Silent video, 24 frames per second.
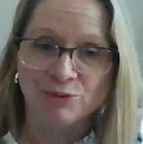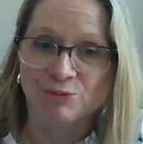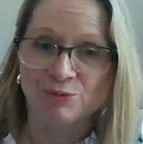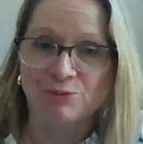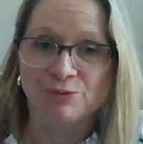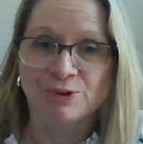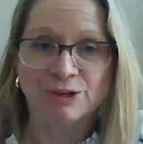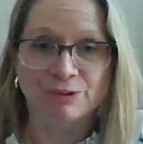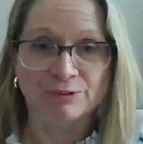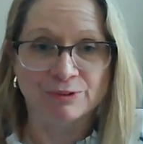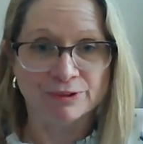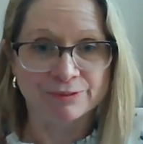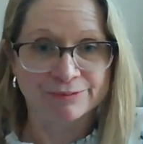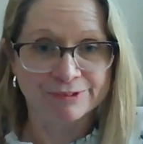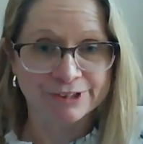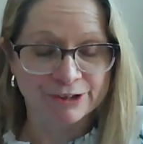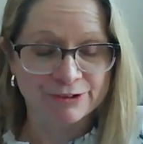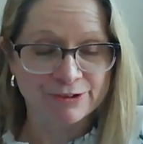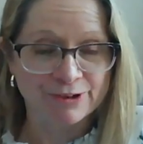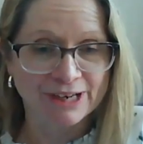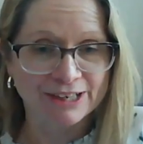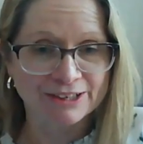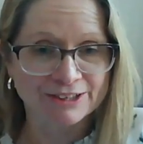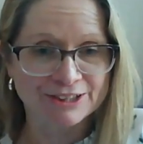we were
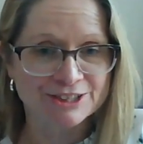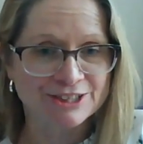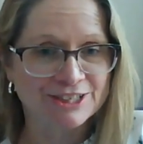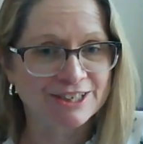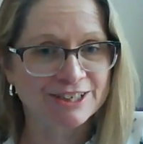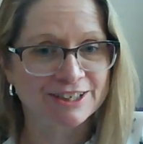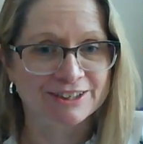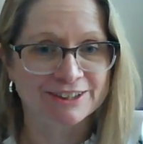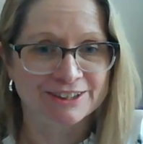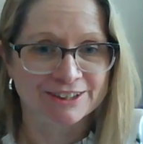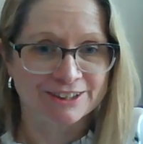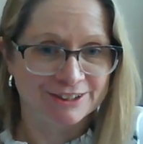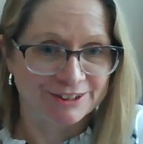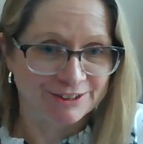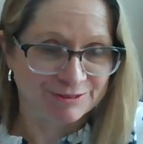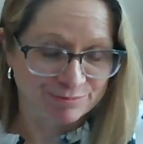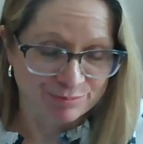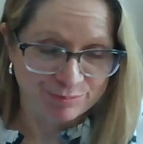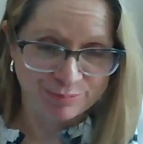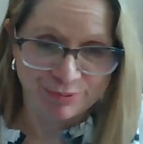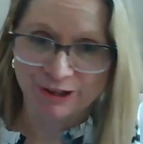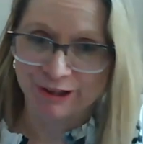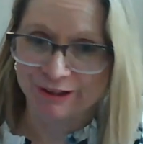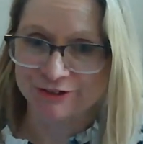required to
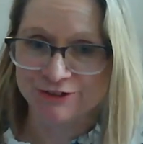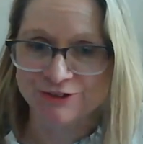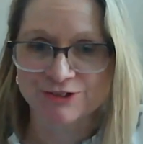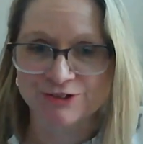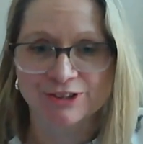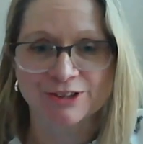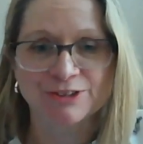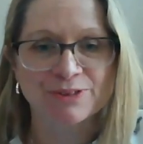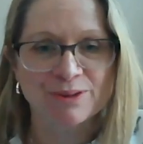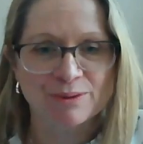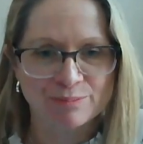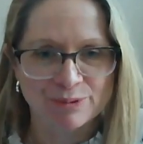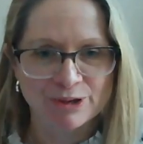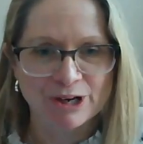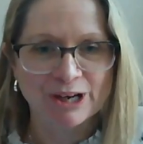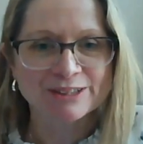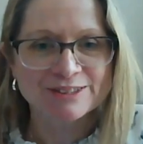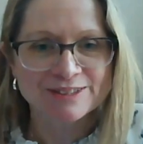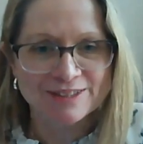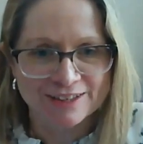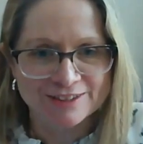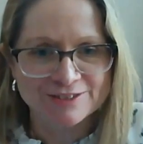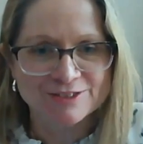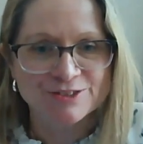start the
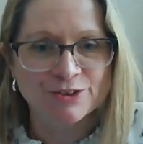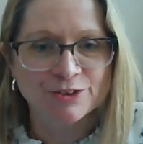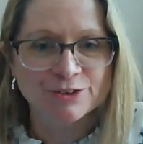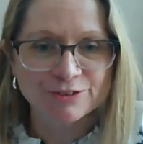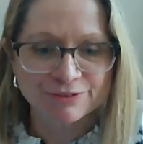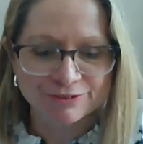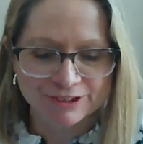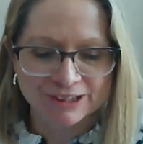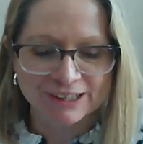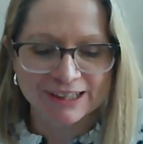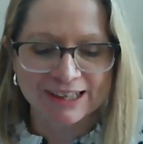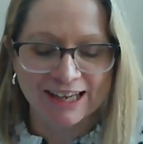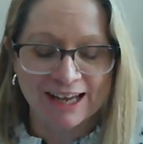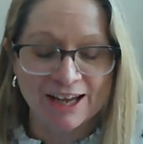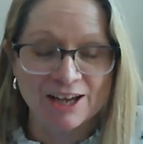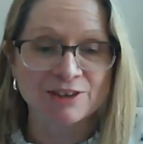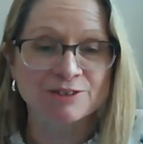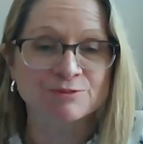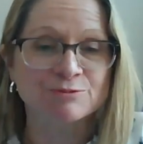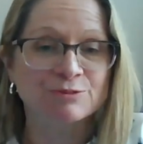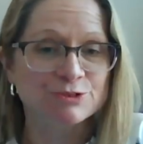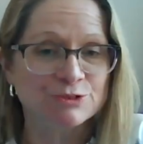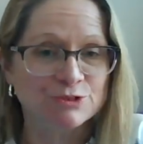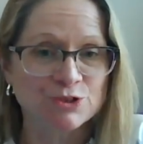process over
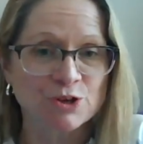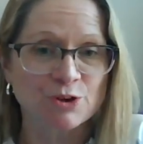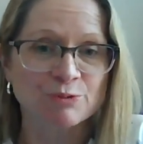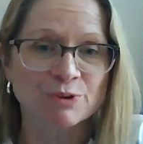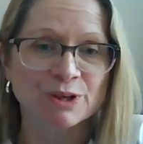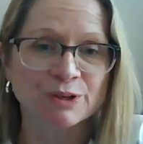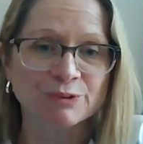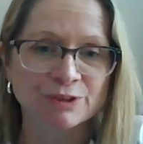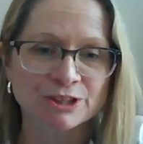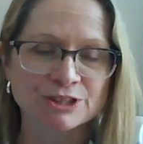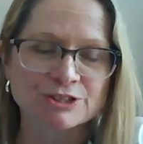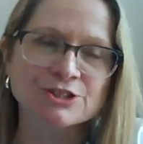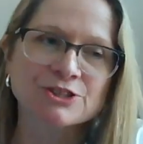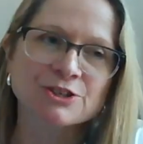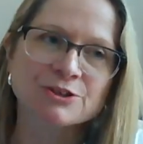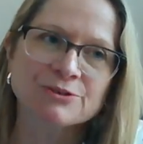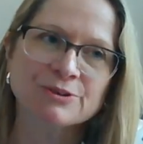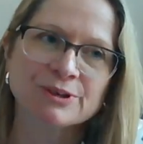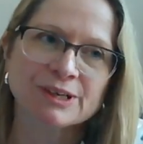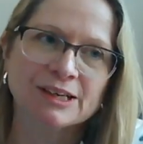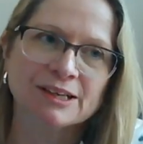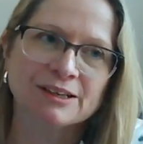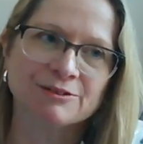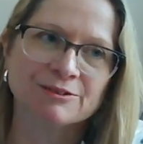again. So we were
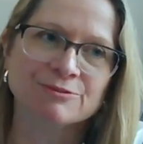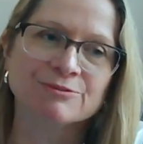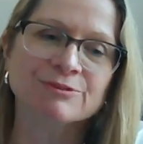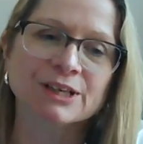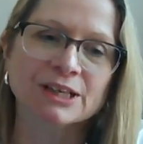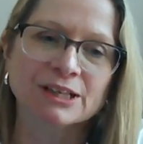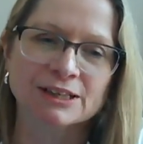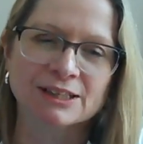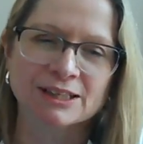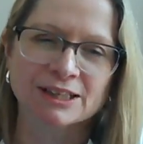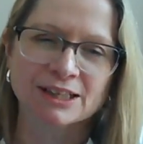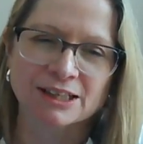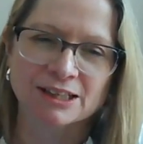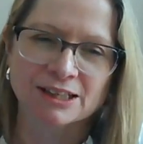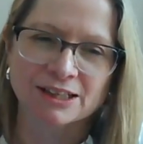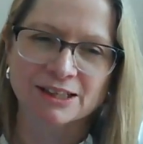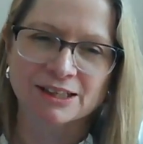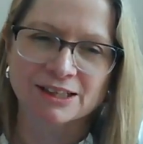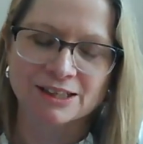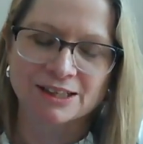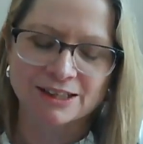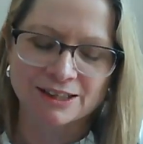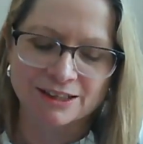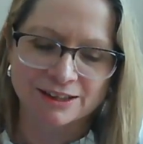doing really
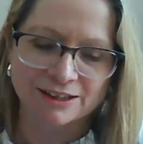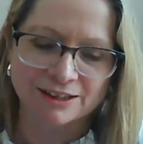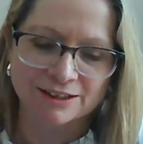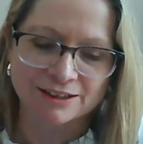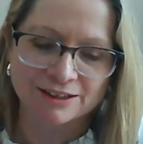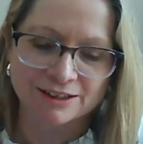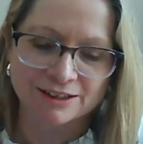a